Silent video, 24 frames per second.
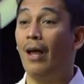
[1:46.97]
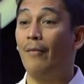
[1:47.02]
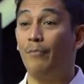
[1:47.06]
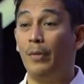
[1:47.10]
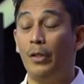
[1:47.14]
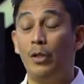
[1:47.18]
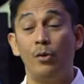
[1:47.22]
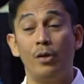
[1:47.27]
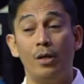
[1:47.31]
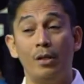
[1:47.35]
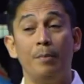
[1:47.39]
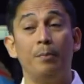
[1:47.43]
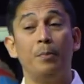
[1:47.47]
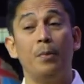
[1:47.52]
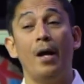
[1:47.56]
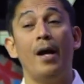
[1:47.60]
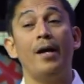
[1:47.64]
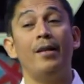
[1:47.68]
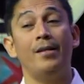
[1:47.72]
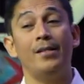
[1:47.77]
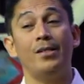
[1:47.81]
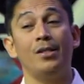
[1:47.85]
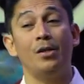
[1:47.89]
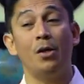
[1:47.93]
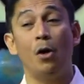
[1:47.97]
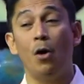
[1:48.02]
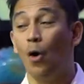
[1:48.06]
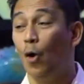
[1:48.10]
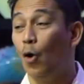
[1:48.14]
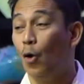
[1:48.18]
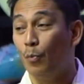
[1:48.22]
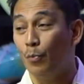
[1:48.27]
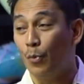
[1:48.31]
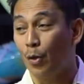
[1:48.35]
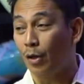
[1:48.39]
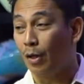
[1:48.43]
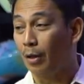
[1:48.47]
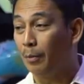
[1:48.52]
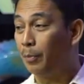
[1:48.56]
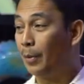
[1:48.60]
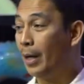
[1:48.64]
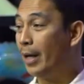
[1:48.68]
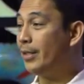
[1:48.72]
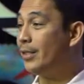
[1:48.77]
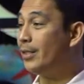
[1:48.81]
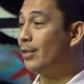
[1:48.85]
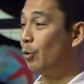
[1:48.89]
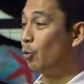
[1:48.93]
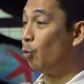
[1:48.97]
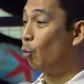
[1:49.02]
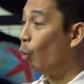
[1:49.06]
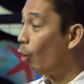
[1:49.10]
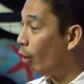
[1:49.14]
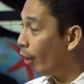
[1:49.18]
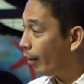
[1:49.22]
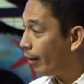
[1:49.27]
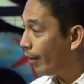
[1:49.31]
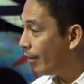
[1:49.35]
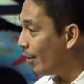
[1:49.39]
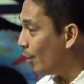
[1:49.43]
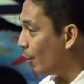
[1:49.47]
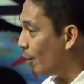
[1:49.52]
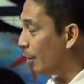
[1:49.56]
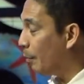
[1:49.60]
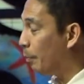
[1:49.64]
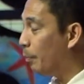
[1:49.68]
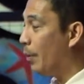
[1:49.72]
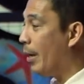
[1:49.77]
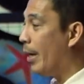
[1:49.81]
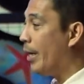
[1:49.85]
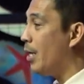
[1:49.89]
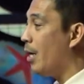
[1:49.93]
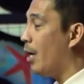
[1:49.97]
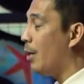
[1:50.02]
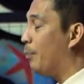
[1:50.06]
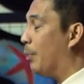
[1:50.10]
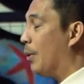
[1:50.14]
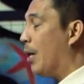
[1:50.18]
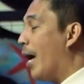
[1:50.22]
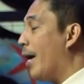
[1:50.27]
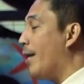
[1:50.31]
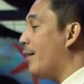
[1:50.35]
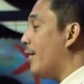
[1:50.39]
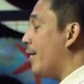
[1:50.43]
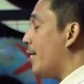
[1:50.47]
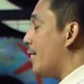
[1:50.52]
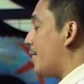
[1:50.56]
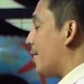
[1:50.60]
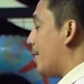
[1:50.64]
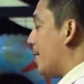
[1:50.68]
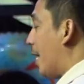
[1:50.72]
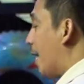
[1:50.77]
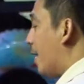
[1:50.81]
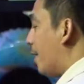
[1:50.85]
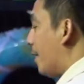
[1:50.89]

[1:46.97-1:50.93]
life, but you can apply this at home, you can apply this at work, you can apply this in